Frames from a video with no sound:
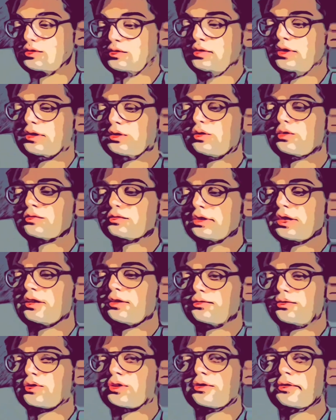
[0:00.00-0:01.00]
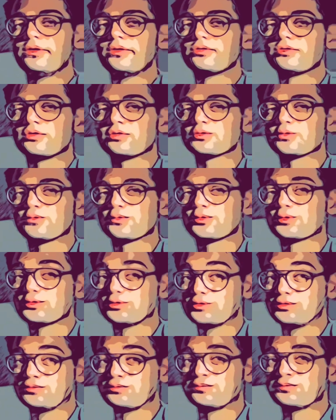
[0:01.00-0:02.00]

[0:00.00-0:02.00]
you are going there for research, of course.